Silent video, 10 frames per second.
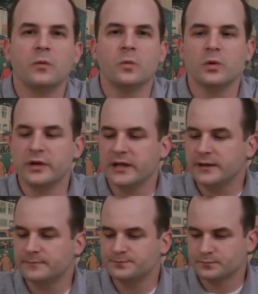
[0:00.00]

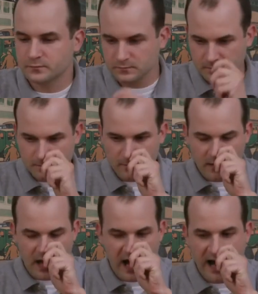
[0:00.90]
woody
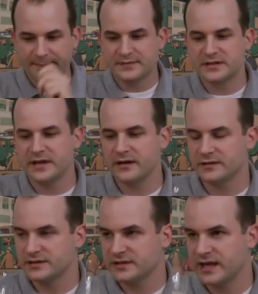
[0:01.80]
hops there
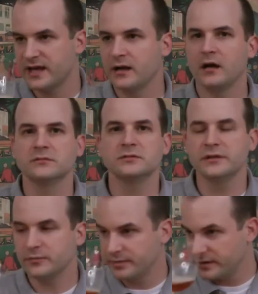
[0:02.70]
instead. A
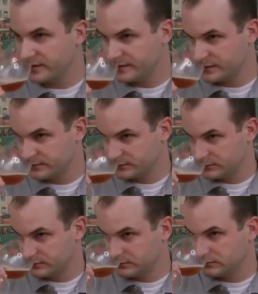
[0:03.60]
little bit of
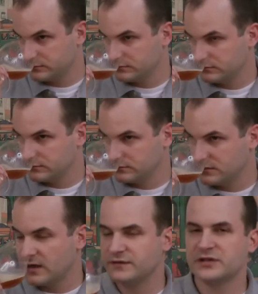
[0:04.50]

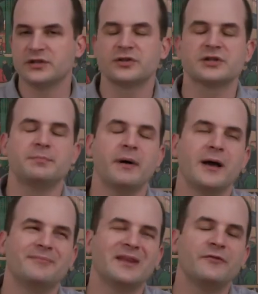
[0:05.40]
citrus,
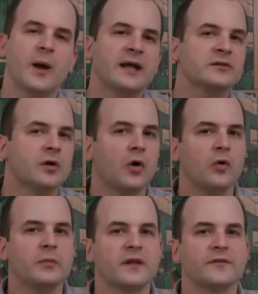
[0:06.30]
but if you hadn't
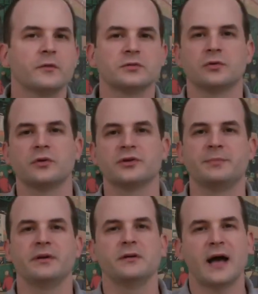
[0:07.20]
told me that there was orange
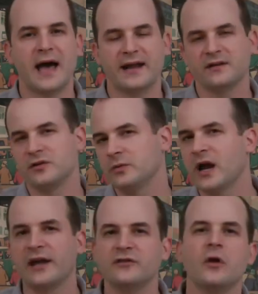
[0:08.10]
peel added to it,
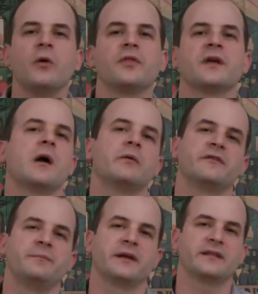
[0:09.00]
I don't think I would
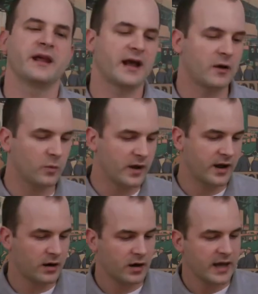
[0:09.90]
have picked that out.
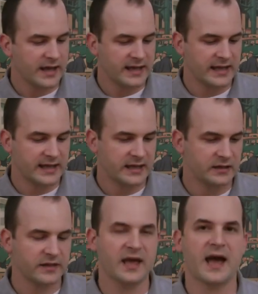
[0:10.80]
Where
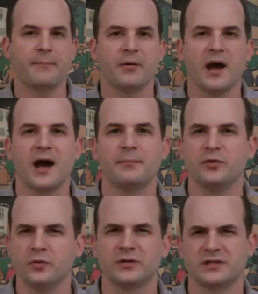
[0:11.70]
in the Apra hop,
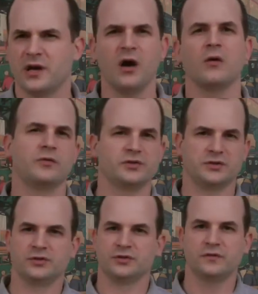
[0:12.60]
you would have said, oh,
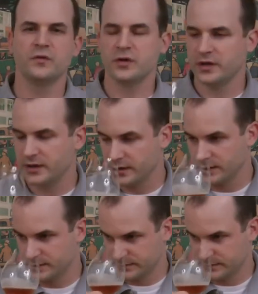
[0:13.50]
there's fruit in here.